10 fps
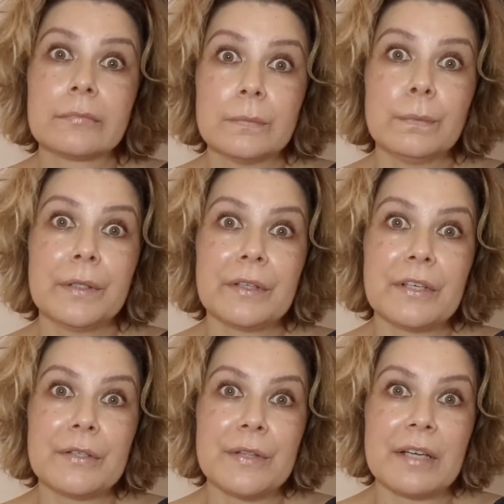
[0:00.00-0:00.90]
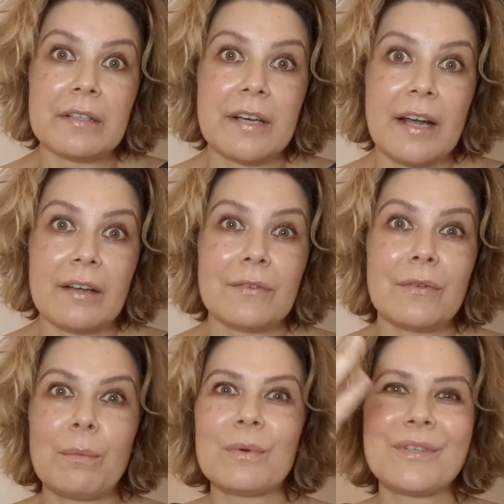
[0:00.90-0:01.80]
We're not gonna do that today,
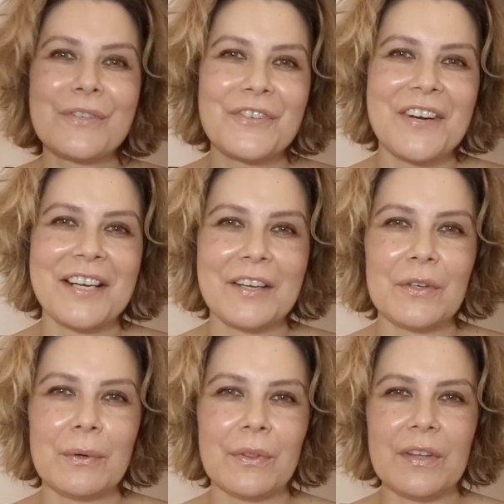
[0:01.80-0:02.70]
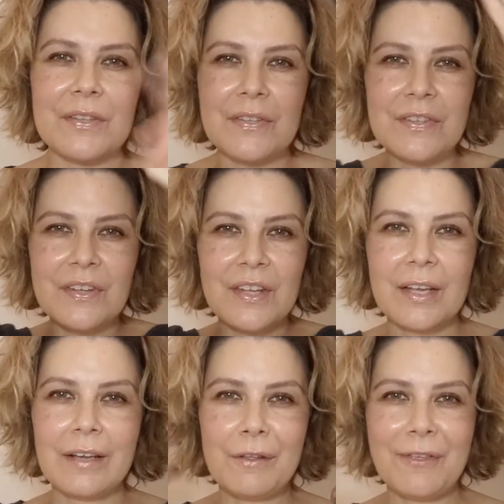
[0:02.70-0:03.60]
so we'll just try and ignore this
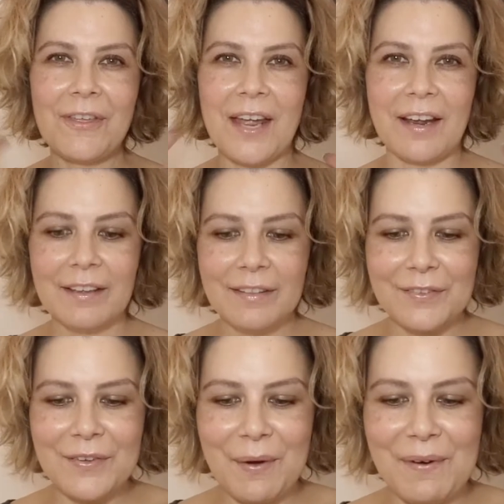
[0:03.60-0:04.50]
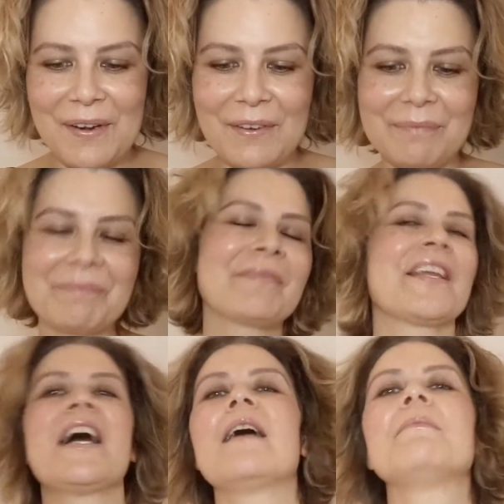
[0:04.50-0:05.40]
thing that's going on.
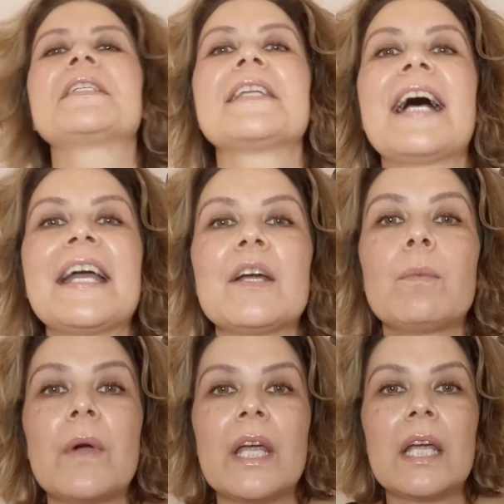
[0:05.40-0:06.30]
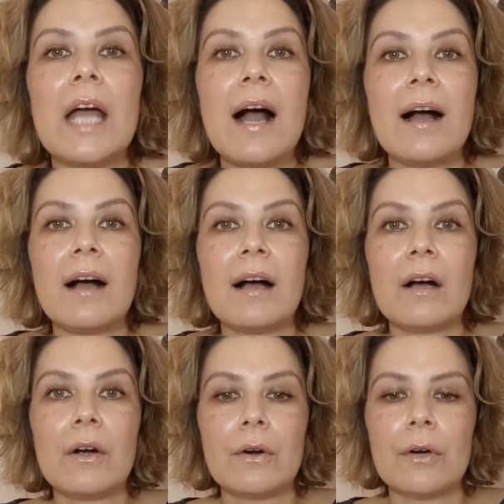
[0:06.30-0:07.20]
Today we
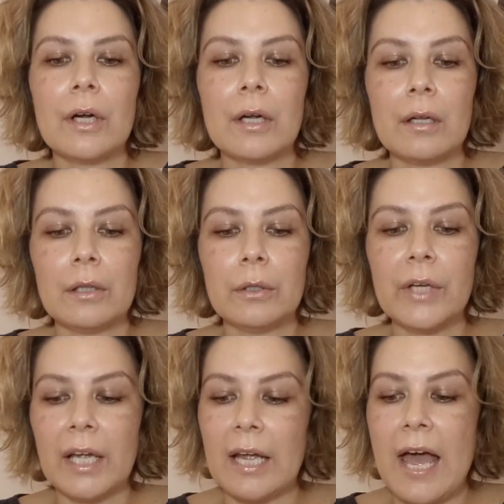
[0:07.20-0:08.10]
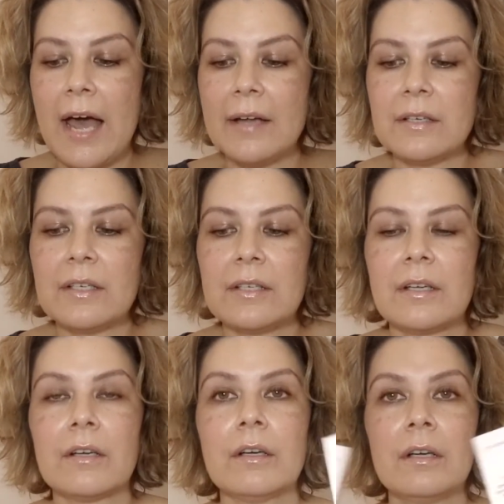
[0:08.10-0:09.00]
are looking at
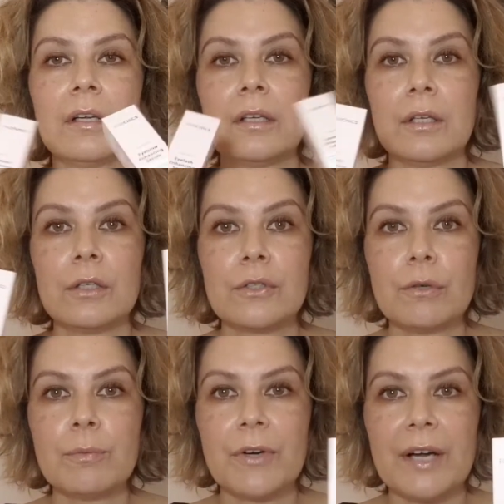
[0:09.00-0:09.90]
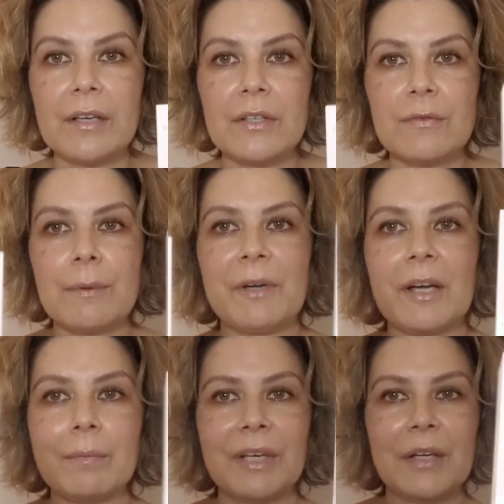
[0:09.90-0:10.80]
two products from a
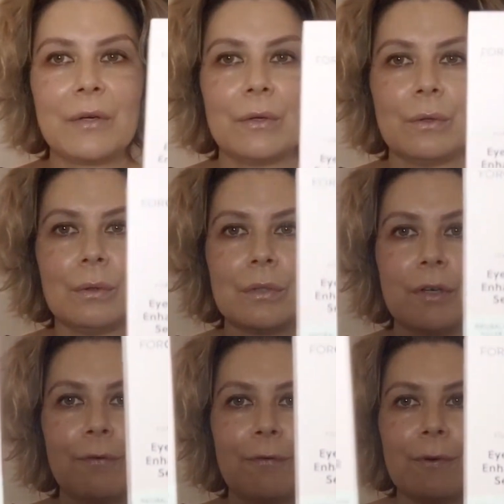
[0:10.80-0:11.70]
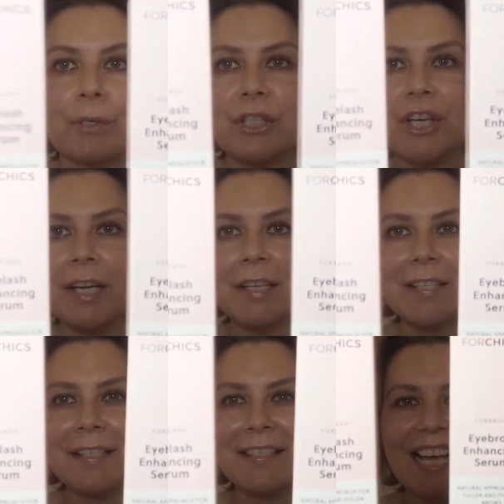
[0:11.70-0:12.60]
company called ForChics,